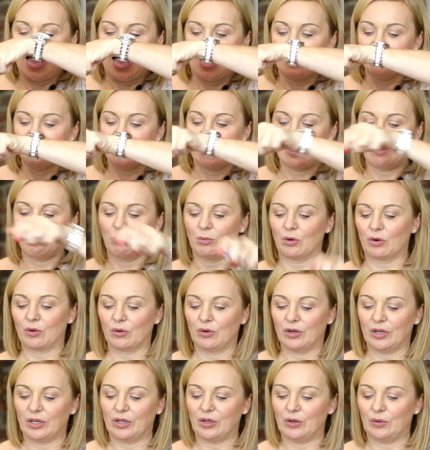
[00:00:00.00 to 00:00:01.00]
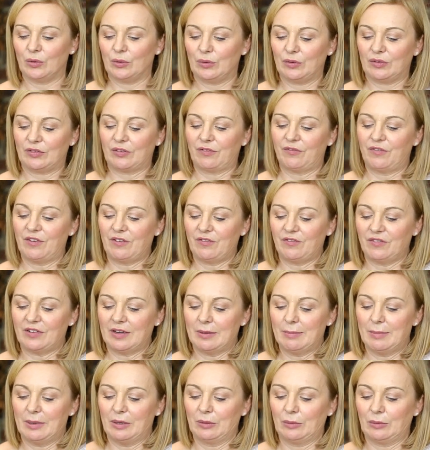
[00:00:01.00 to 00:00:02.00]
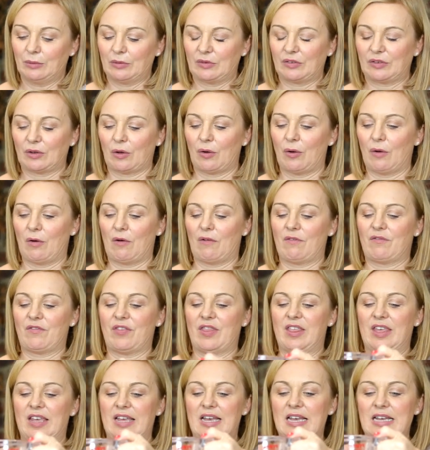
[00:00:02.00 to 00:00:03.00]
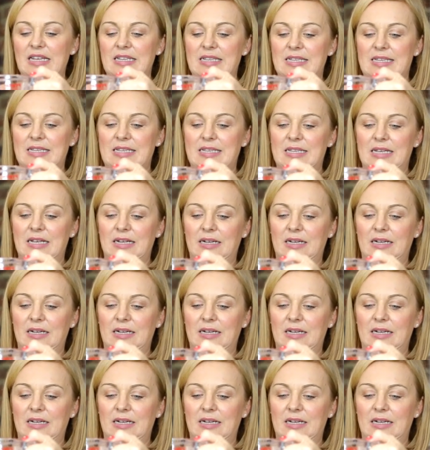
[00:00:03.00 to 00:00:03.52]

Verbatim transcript: And then we're going to use 50 mils of this,